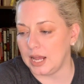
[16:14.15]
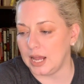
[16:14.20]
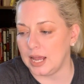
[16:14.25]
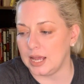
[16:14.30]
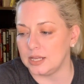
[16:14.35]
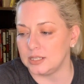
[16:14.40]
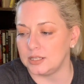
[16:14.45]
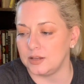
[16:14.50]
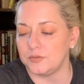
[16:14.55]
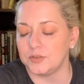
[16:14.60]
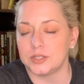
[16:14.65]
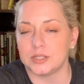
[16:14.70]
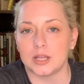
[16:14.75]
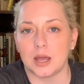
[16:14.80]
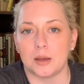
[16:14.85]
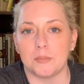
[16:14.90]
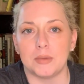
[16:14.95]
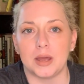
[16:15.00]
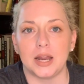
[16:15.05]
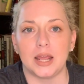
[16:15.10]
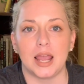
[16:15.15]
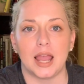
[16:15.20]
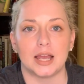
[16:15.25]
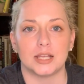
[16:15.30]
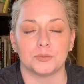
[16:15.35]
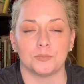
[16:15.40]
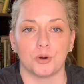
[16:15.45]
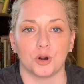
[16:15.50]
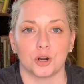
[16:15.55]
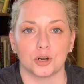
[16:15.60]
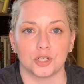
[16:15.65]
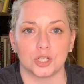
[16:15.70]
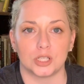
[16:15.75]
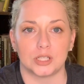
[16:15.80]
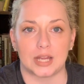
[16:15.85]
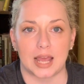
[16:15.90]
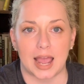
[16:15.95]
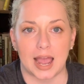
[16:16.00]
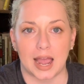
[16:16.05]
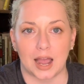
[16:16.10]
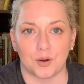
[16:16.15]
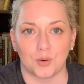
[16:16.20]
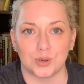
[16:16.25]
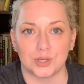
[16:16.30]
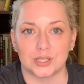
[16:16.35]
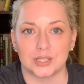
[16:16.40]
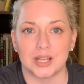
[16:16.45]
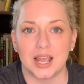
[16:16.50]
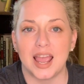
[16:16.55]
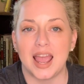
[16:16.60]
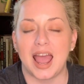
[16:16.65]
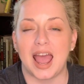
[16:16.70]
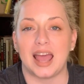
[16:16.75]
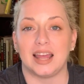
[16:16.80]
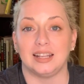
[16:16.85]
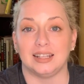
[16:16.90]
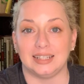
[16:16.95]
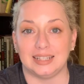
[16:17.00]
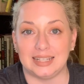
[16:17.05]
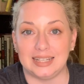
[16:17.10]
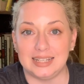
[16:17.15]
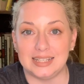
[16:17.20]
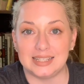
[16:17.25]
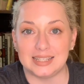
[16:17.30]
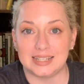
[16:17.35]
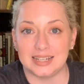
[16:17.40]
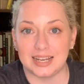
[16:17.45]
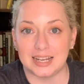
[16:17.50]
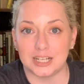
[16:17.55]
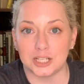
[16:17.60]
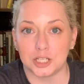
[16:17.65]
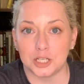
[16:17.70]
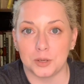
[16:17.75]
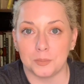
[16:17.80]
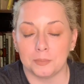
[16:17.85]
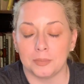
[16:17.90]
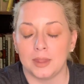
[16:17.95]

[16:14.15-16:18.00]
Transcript: is if somebody has purchased a house and leased it,